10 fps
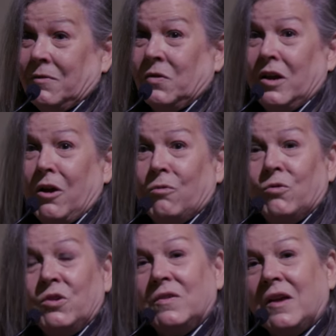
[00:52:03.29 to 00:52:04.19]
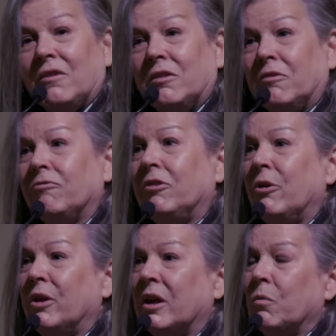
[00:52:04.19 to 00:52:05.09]
of stone. She's out there
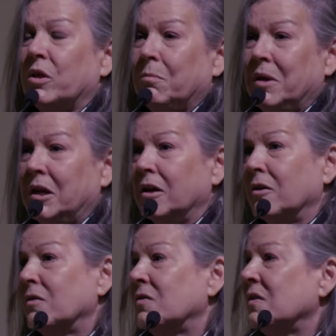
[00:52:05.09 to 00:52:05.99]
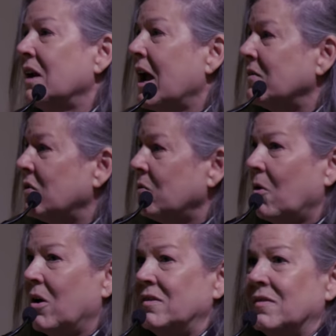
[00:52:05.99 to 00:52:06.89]
floating with meteors and
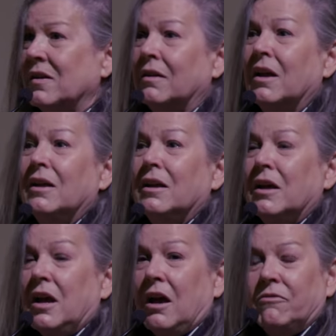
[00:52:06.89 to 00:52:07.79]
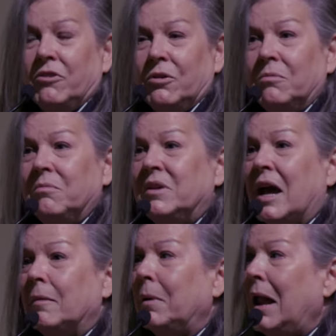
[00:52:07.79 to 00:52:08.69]
asteroids and a few
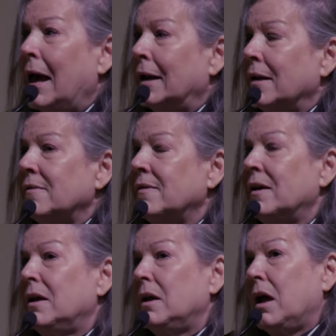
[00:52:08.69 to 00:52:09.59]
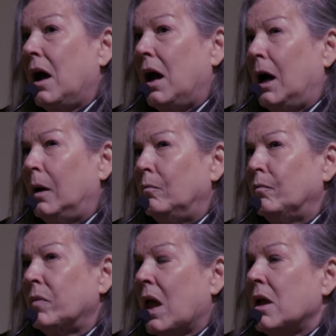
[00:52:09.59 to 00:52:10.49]
dead planets.
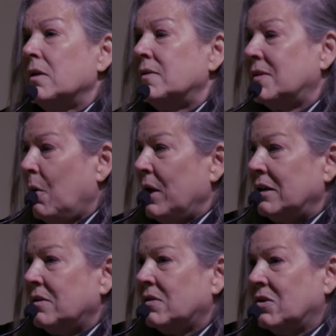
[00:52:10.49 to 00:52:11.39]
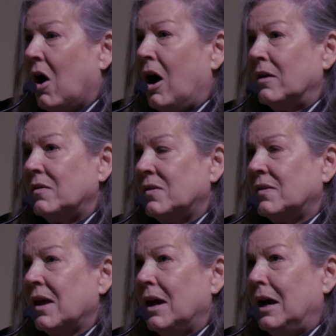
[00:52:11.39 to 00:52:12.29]
Um, so it
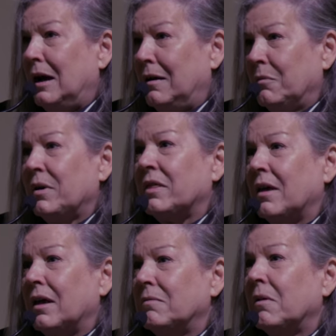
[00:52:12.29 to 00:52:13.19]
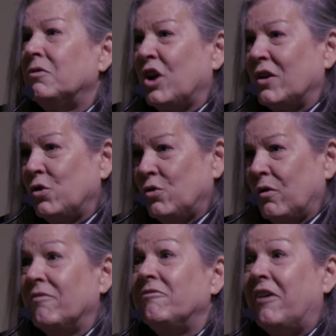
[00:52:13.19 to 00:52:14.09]
starts uh, with a
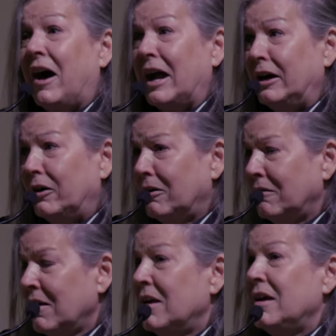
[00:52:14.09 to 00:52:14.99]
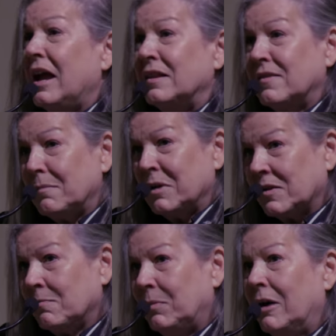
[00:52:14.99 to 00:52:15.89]
gesture of fire and some
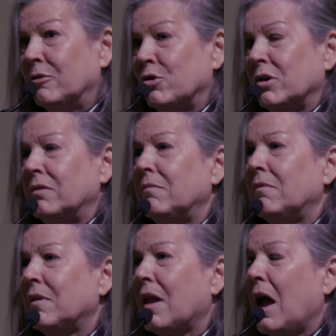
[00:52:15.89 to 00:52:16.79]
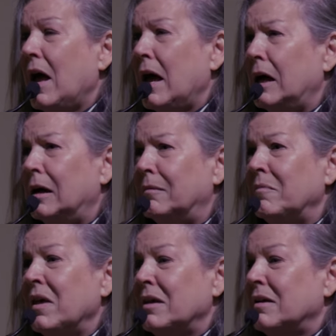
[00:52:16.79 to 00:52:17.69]
explosion, um,